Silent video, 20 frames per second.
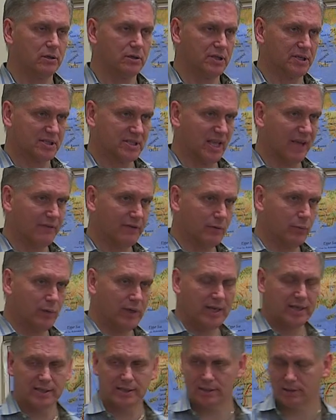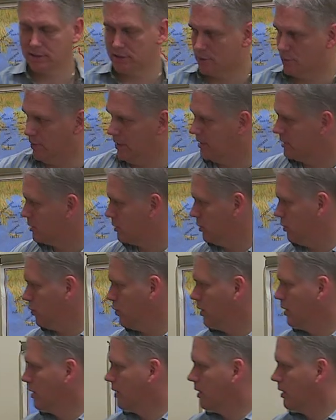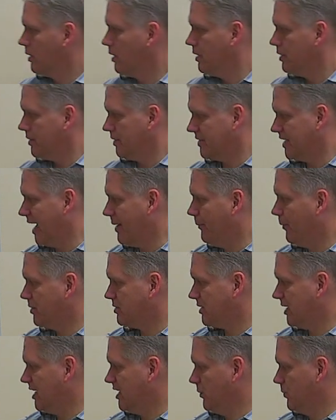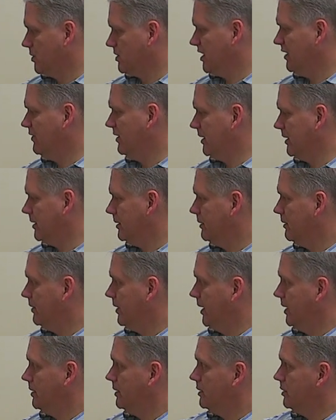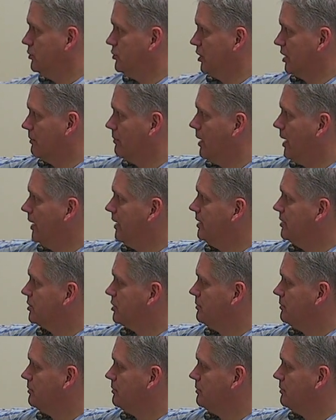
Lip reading: The 7 weeks speaks to the time which Daniel was living in, that Jeremiah, his